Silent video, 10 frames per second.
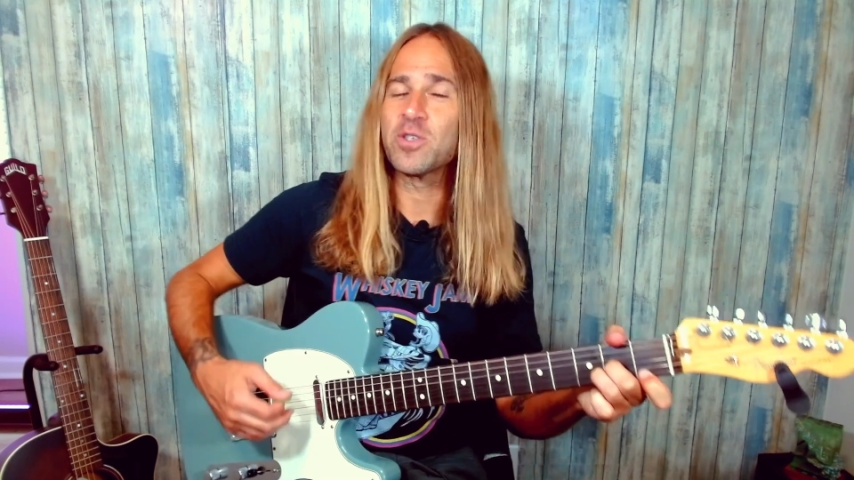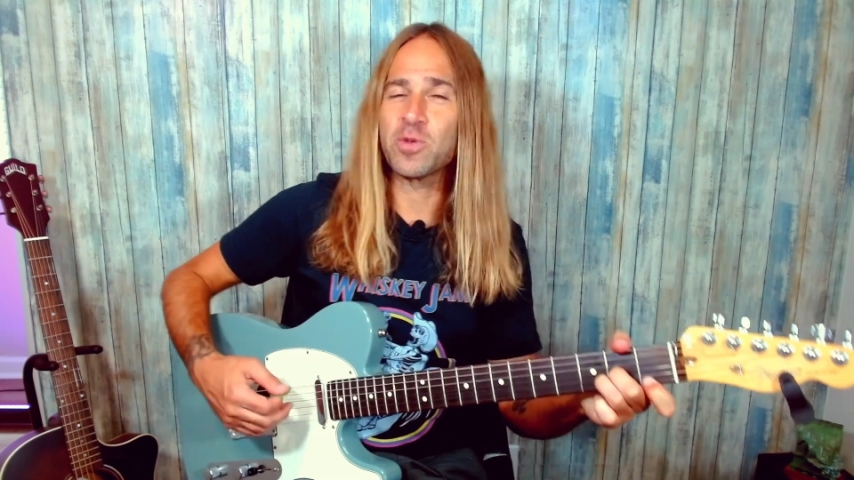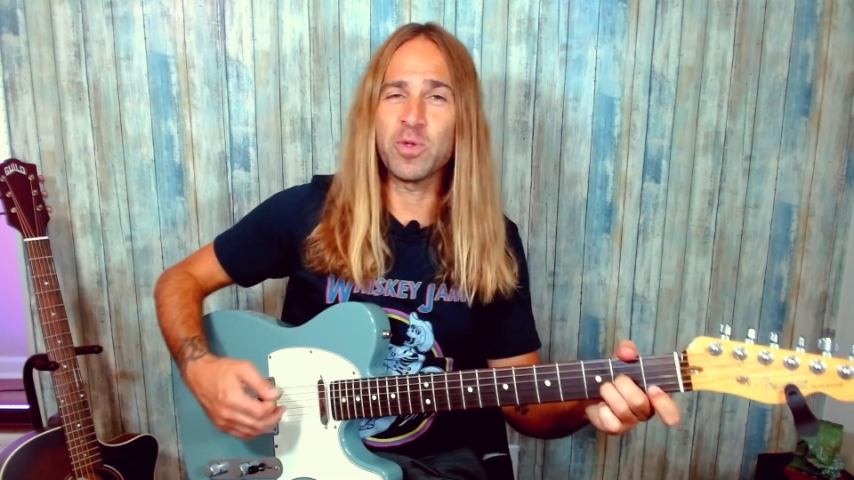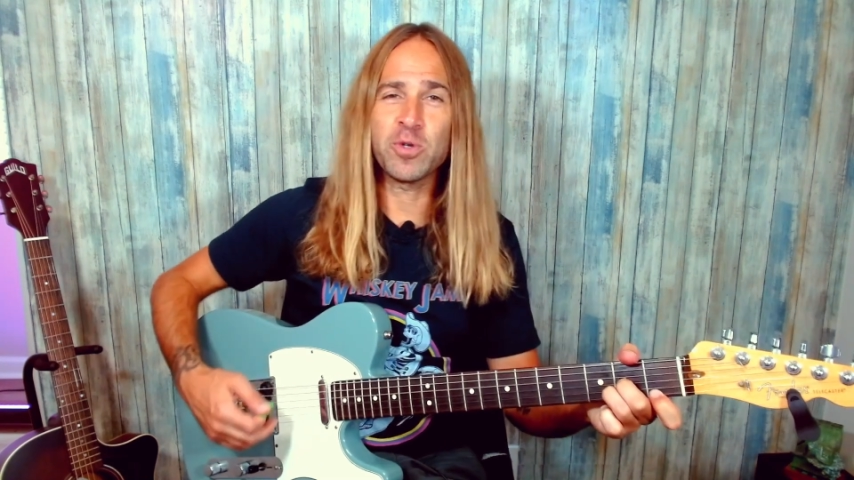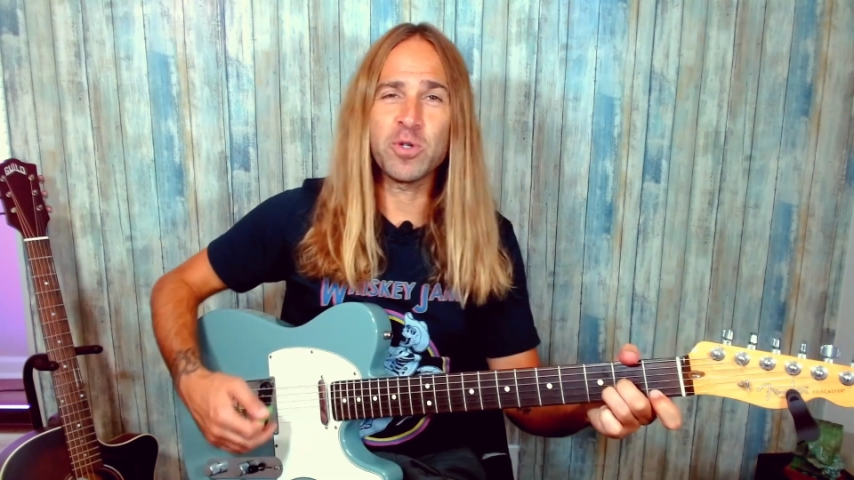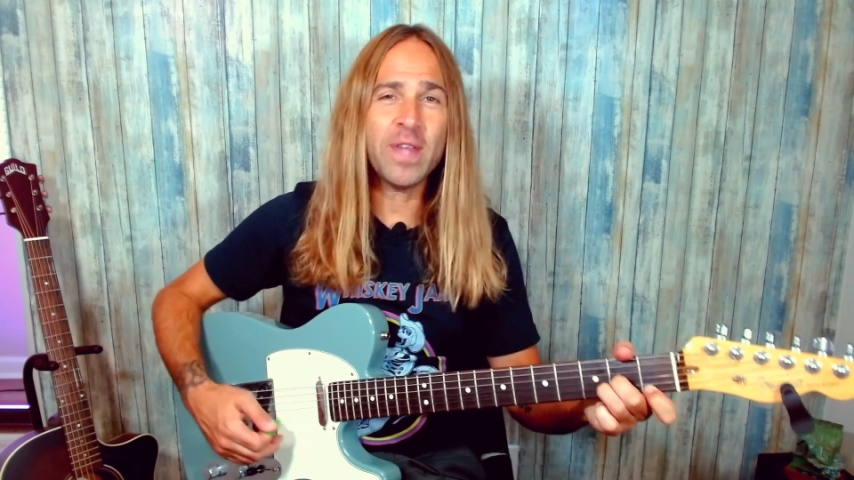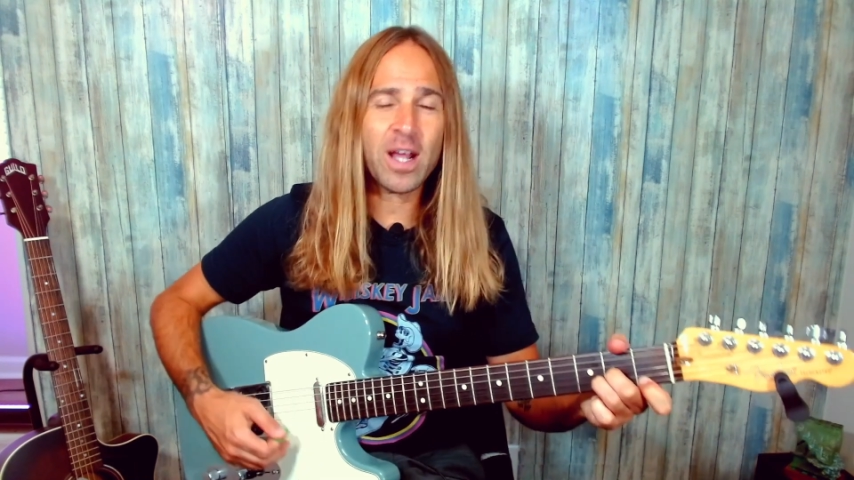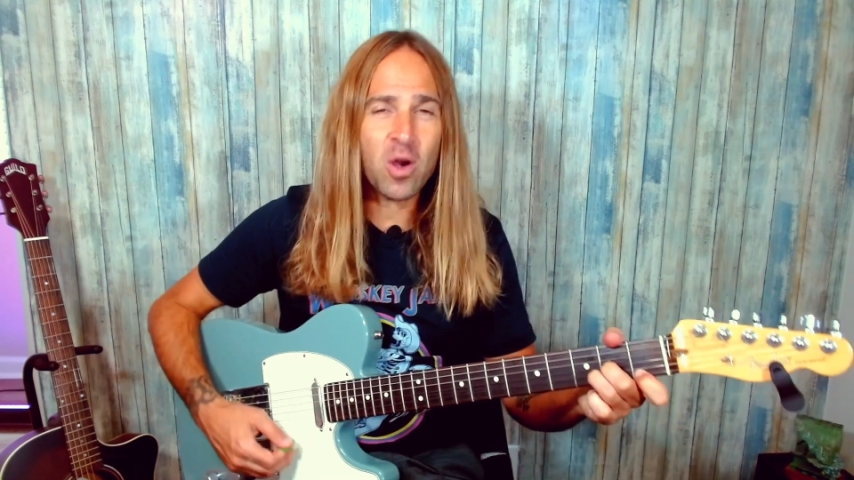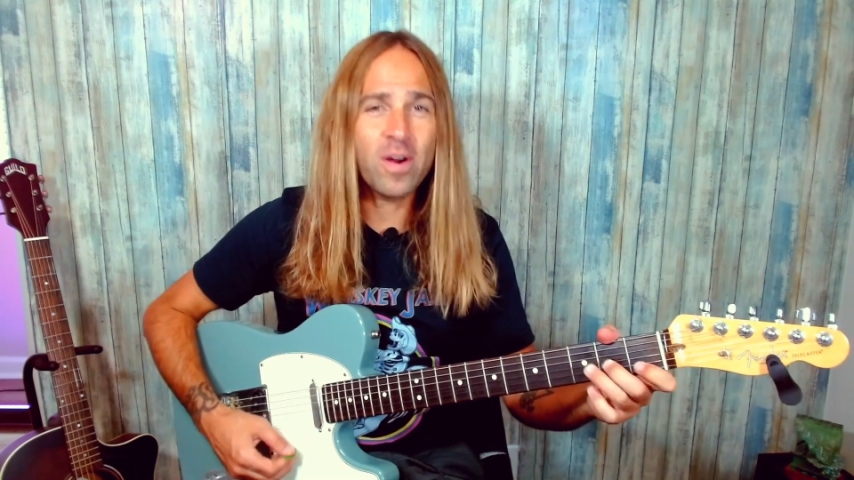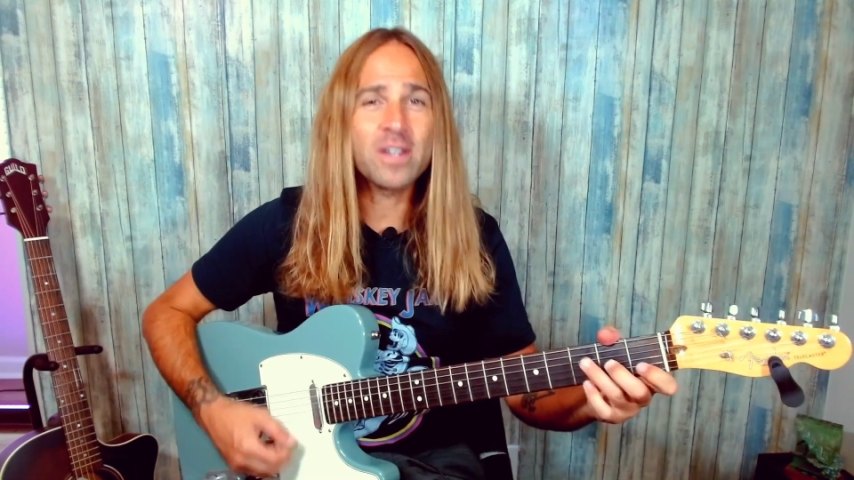So when they're doing that
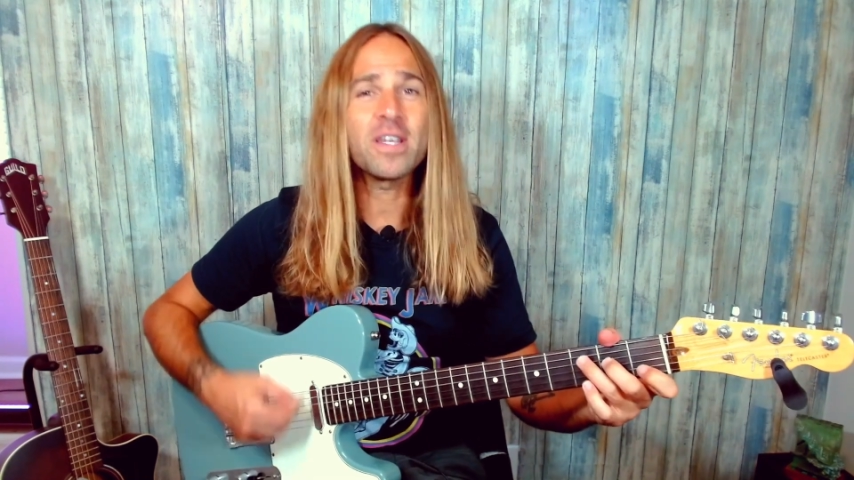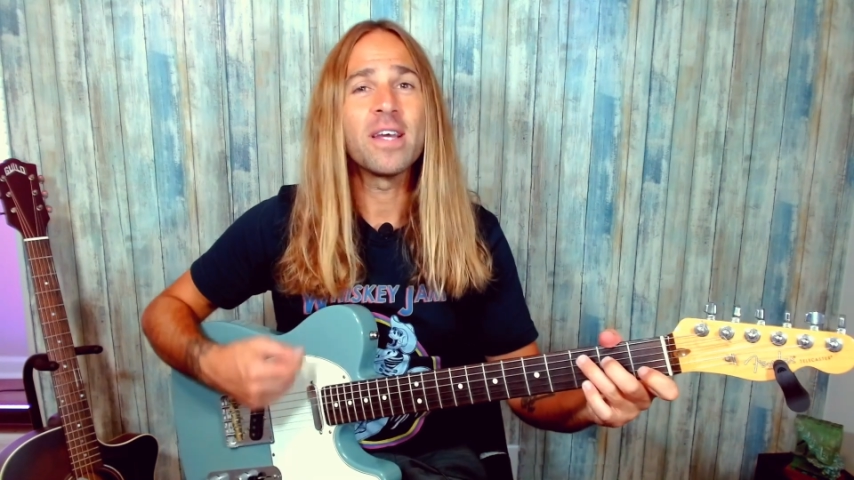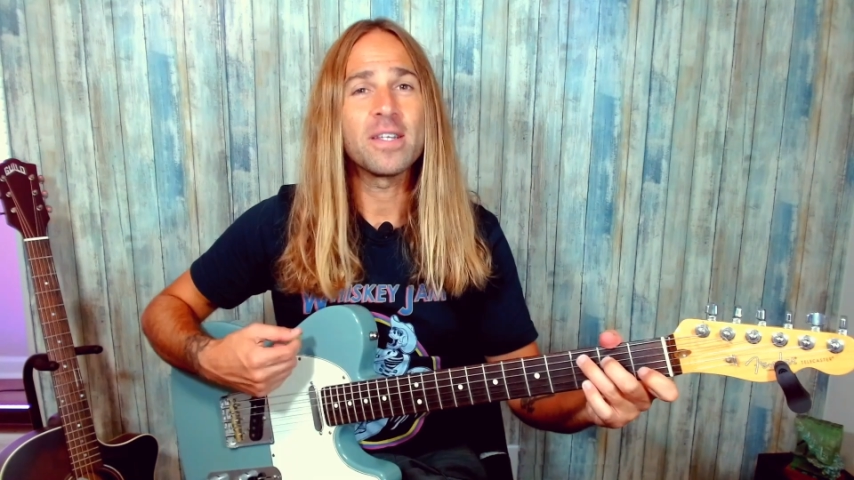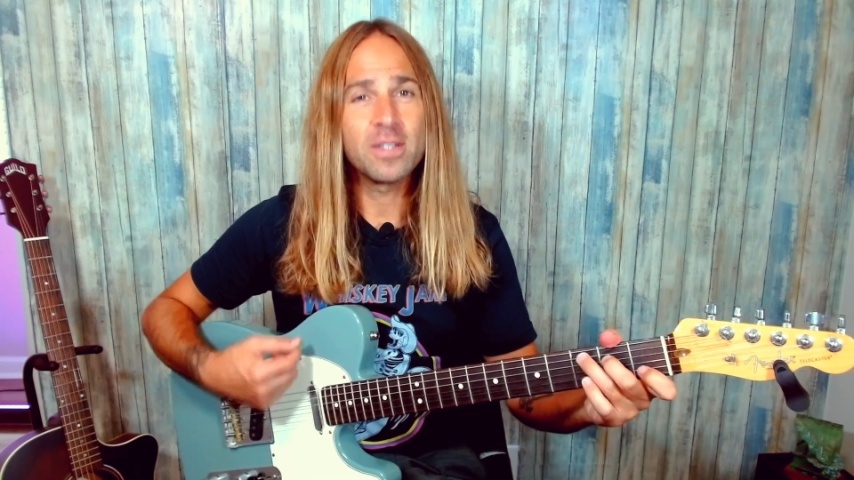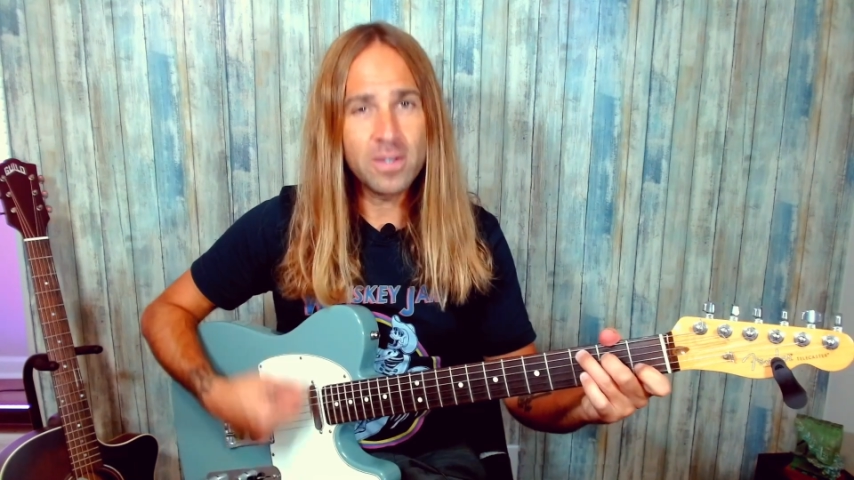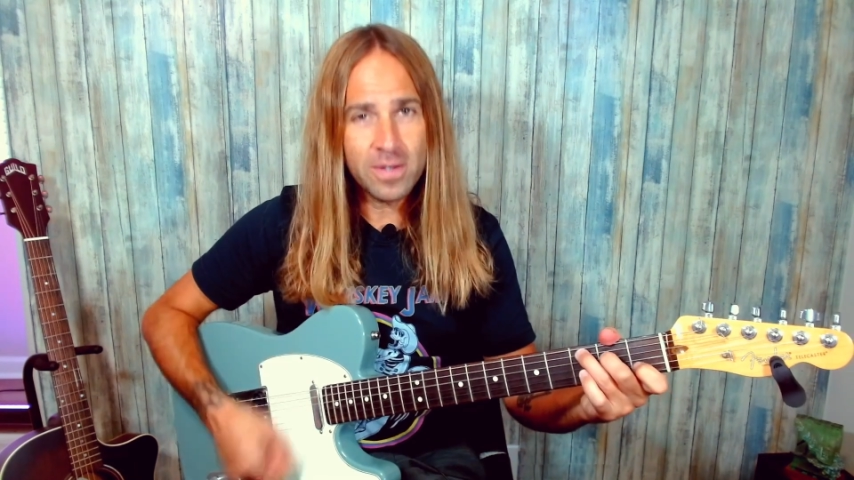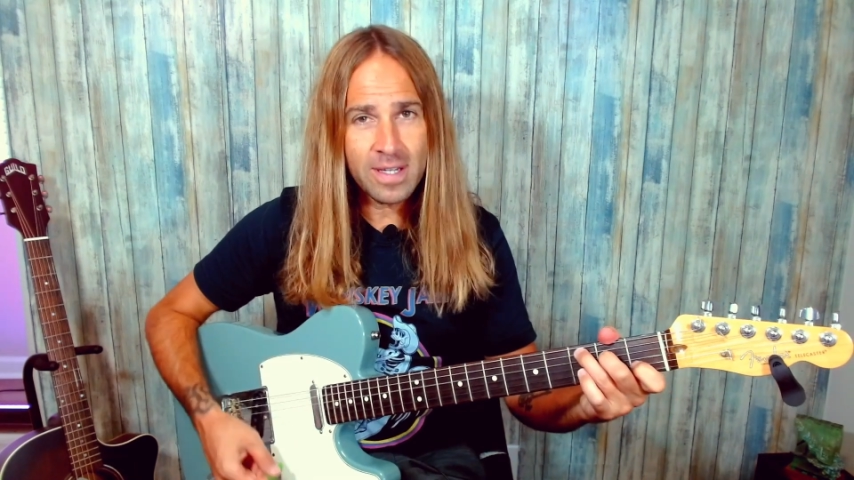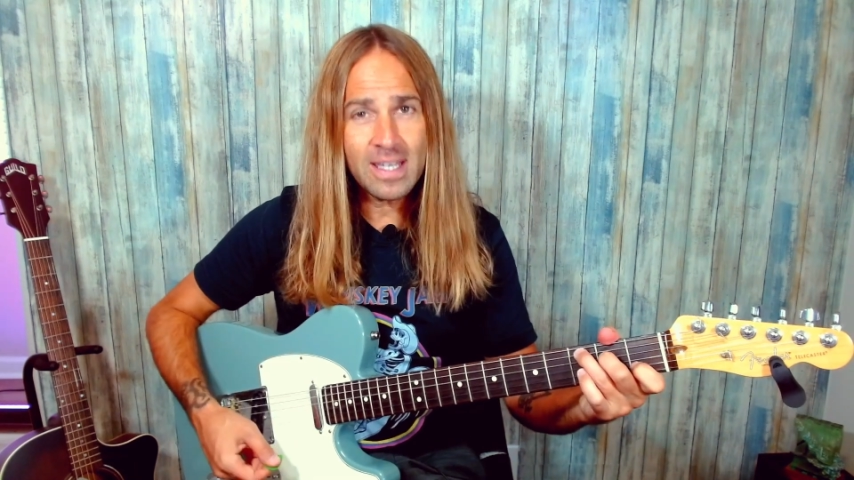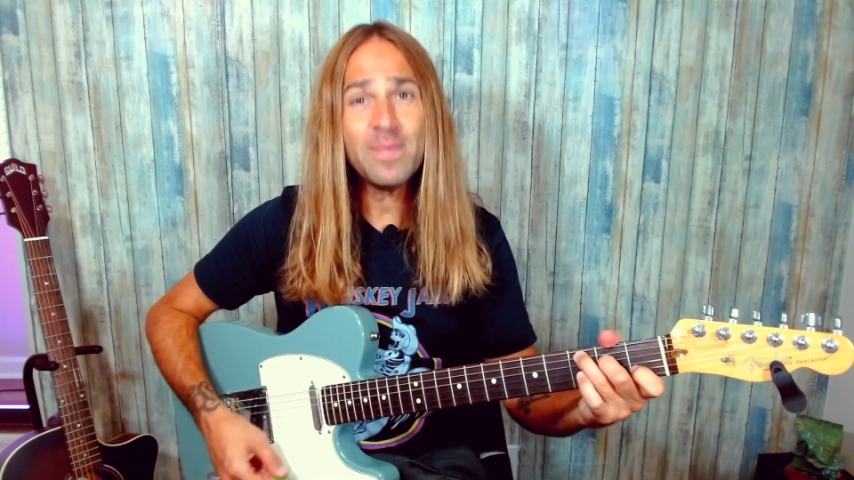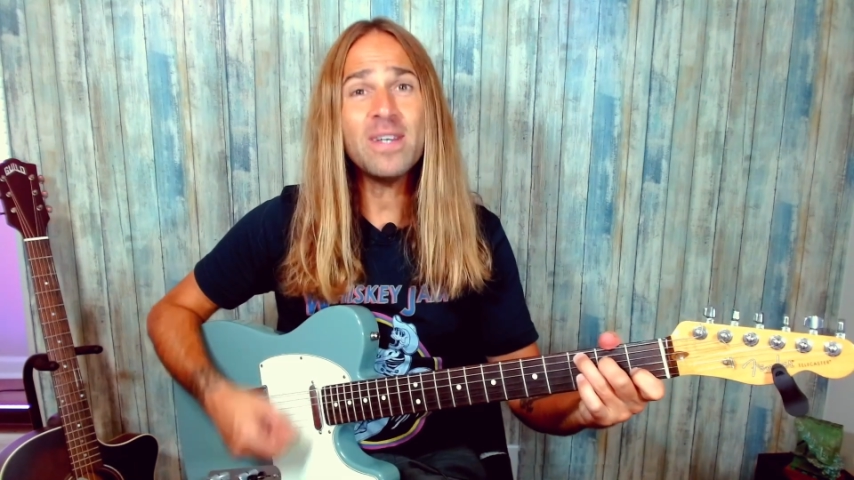chorus, dream
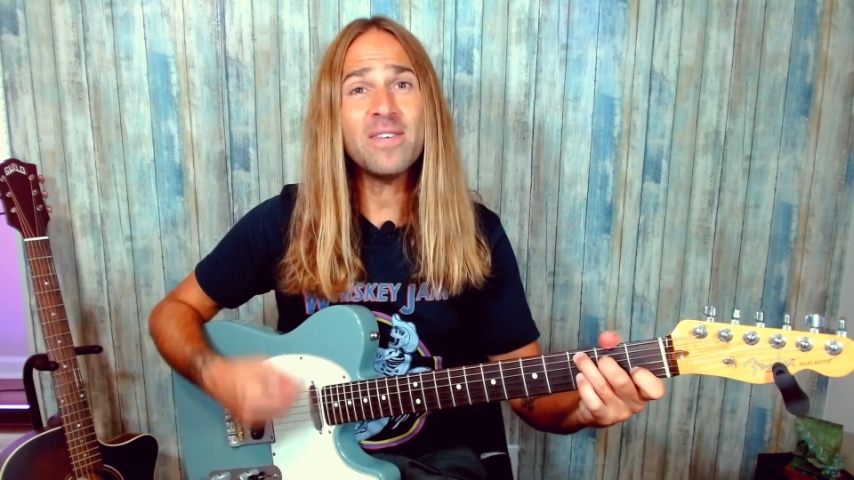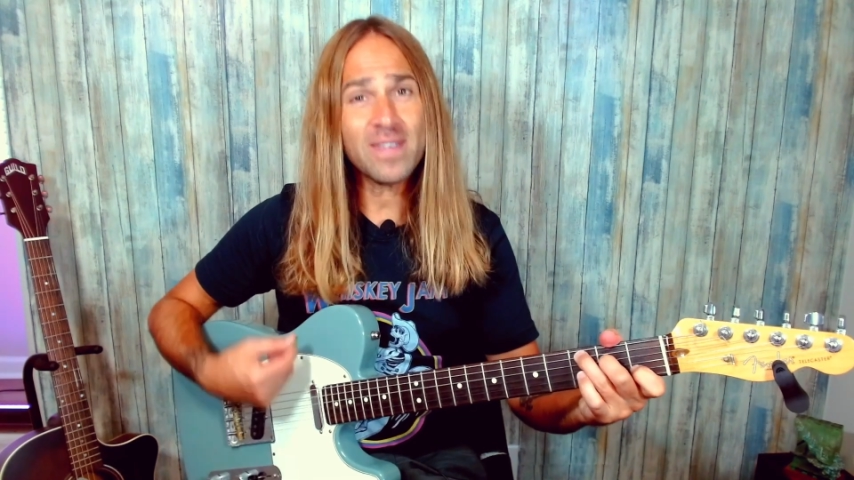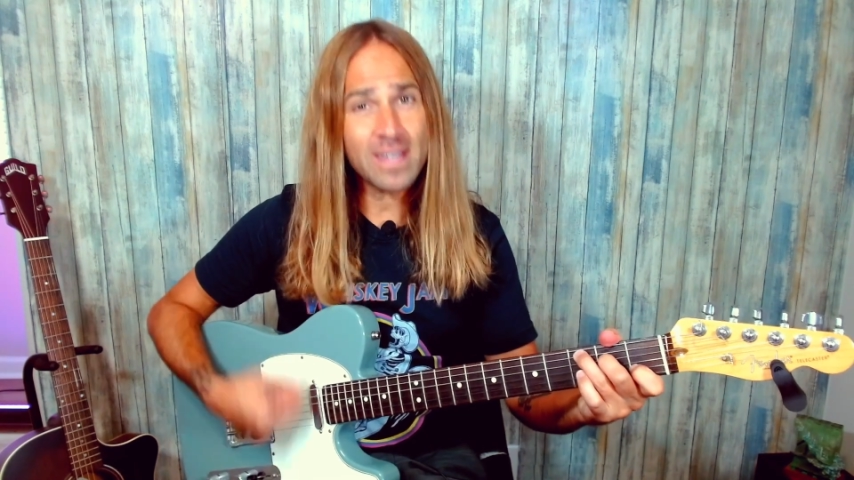of